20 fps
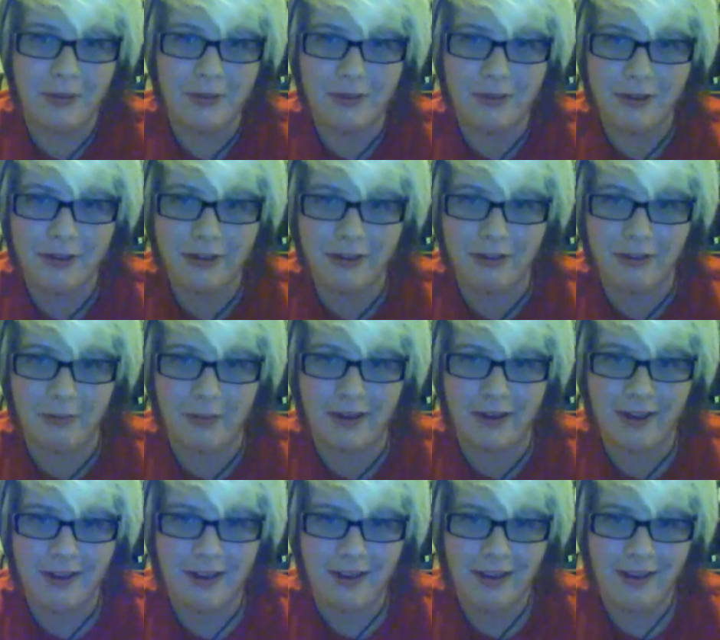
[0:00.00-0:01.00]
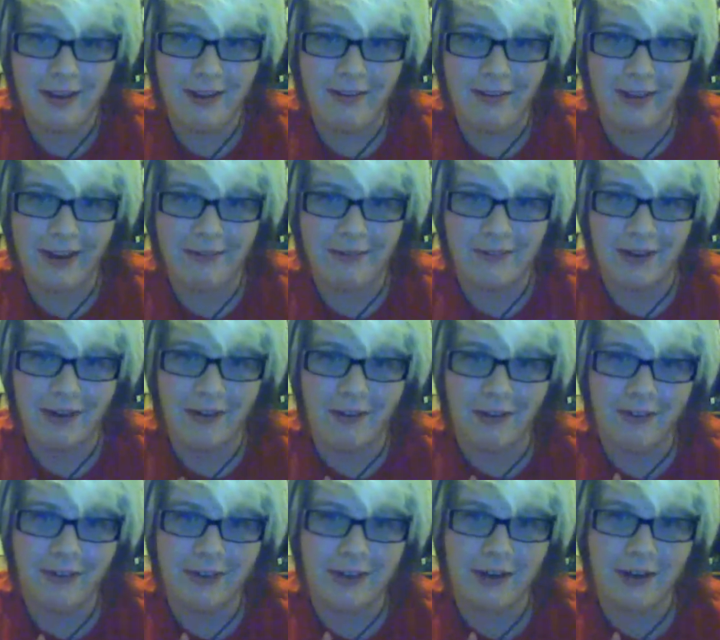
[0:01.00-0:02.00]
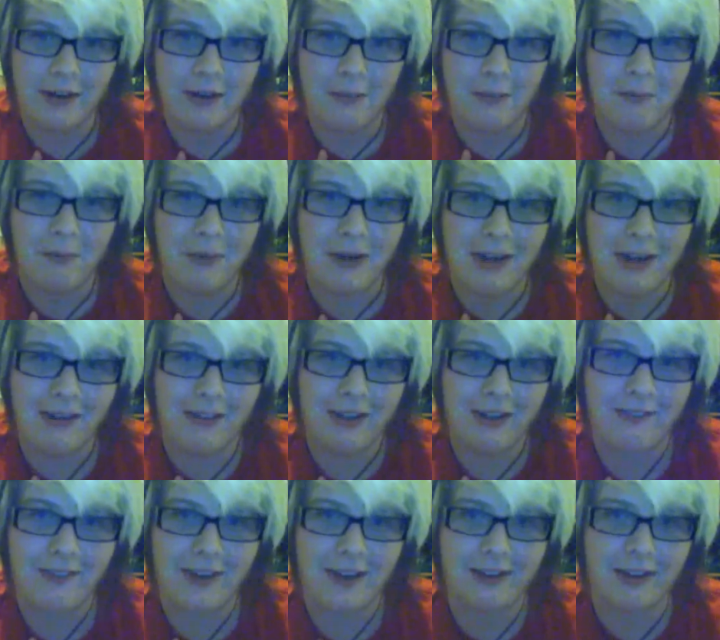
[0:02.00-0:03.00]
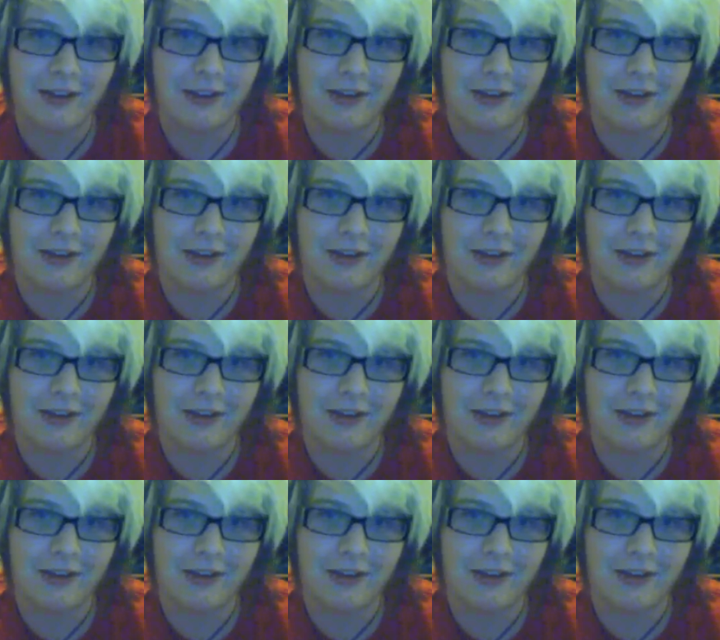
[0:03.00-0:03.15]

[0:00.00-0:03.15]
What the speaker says: It was awesome. Like my heart was like beating really fast.